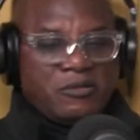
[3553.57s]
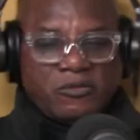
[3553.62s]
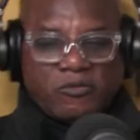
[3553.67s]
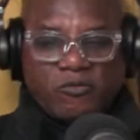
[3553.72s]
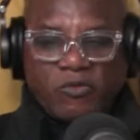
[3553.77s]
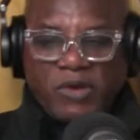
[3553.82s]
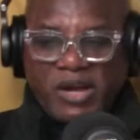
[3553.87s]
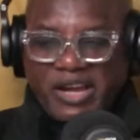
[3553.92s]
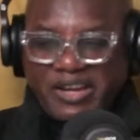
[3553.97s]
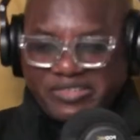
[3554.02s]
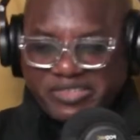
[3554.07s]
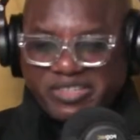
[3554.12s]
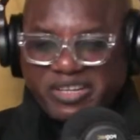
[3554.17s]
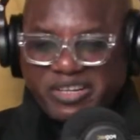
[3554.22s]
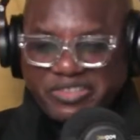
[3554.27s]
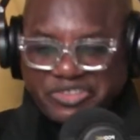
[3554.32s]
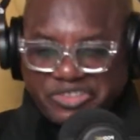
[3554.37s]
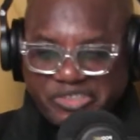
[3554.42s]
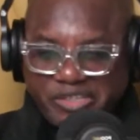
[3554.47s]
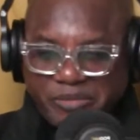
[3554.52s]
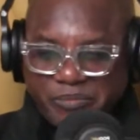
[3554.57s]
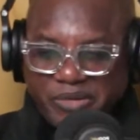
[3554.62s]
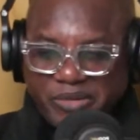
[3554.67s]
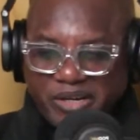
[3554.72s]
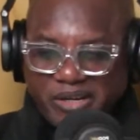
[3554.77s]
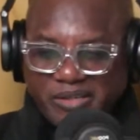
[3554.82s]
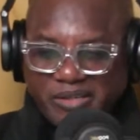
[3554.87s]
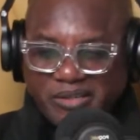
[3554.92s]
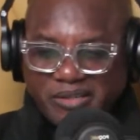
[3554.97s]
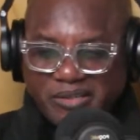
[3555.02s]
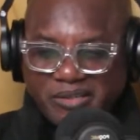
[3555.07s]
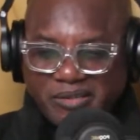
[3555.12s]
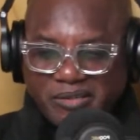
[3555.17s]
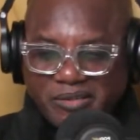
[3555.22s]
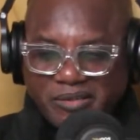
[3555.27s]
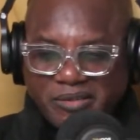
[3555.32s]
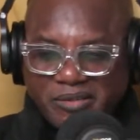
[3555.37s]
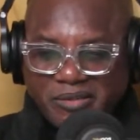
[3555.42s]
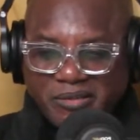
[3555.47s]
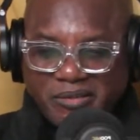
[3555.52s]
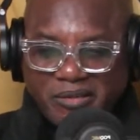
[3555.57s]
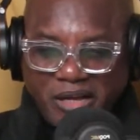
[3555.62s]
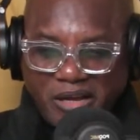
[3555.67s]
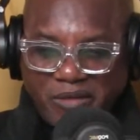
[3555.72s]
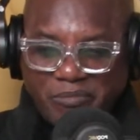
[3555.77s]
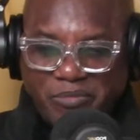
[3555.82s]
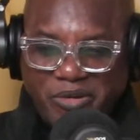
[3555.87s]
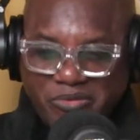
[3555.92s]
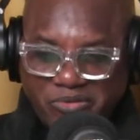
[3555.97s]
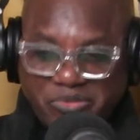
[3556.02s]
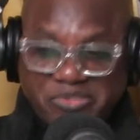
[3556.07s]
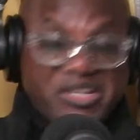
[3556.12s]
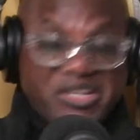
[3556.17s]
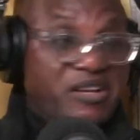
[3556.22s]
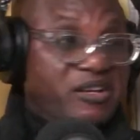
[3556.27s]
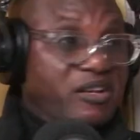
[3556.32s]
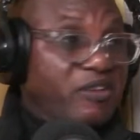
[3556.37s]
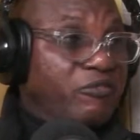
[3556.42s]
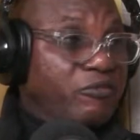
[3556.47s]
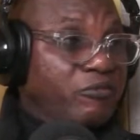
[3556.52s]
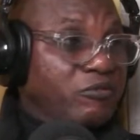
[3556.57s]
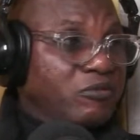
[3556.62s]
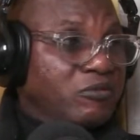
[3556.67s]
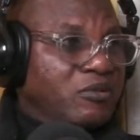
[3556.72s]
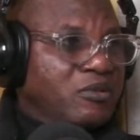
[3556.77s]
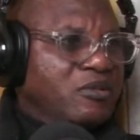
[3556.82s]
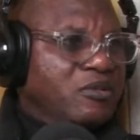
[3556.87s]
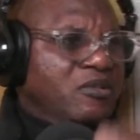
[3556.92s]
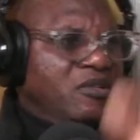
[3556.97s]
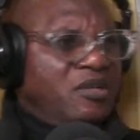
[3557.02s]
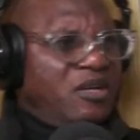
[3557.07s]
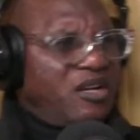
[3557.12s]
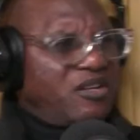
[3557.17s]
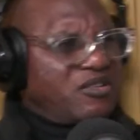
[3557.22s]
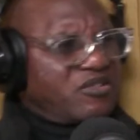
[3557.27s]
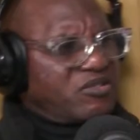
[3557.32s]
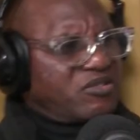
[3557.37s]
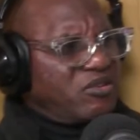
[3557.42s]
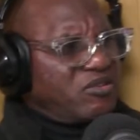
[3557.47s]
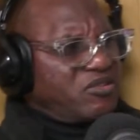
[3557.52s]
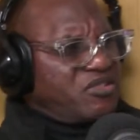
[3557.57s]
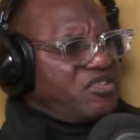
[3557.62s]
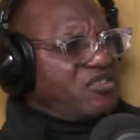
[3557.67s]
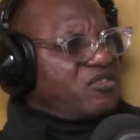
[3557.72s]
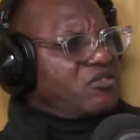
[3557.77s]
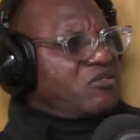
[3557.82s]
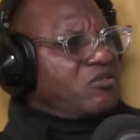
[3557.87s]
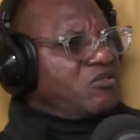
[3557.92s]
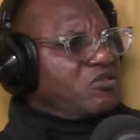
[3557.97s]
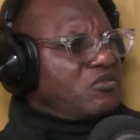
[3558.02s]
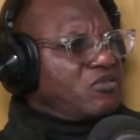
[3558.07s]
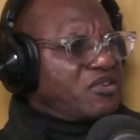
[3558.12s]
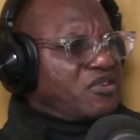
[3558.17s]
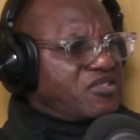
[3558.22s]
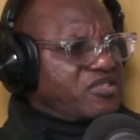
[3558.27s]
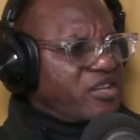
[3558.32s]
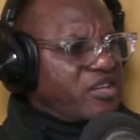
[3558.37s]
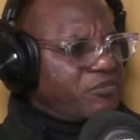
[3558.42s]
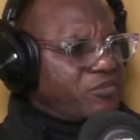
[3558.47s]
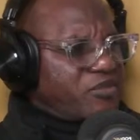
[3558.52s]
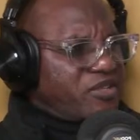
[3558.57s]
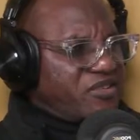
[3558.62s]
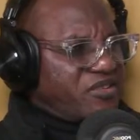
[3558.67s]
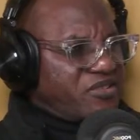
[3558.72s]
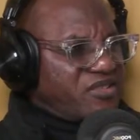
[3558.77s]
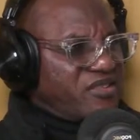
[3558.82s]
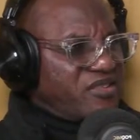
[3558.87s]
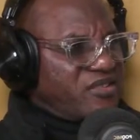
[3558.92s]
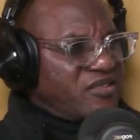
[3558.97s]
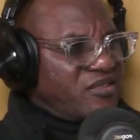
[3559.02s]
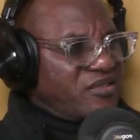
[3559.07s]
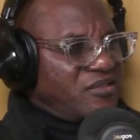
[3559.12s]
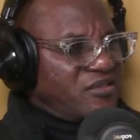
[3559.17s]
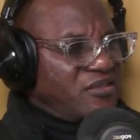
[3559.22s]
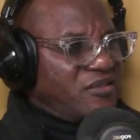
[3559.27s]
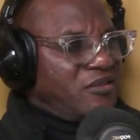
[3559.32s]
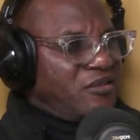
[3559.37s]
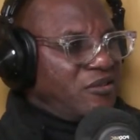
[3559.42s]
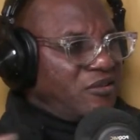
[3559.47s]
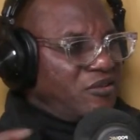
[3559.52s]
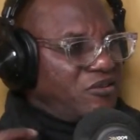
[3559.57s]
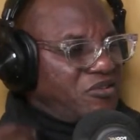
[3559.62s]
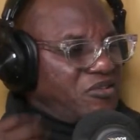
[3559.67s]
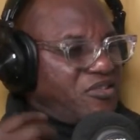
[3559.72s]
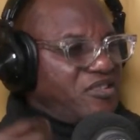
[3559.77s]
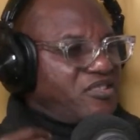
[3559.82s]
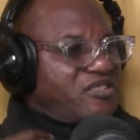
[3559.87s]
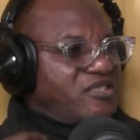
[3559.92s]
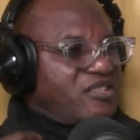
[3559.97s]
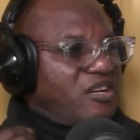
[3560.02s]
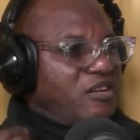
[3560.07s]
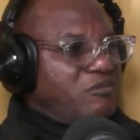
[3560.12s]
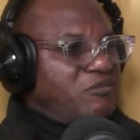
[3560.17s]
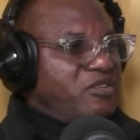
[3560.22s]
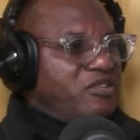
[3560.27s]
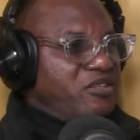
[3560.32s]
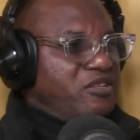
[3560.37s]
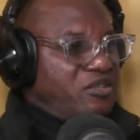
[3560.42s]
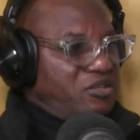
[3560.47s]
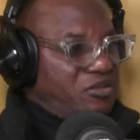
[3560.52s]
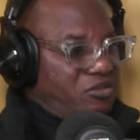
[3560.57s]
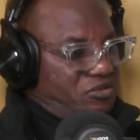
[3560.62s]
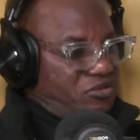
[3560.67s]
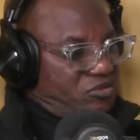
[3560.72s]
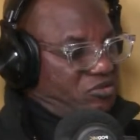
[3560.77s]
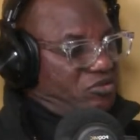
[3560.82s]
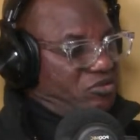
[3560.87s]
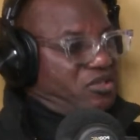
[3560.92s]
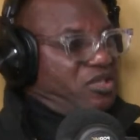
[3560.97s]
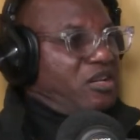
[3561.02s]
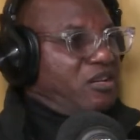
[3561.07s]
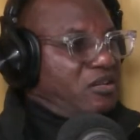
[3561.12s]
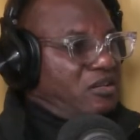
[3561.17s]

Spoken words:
While I searched the bag, about to take the phone, I saw these contraceptives, all this tablet they used to take.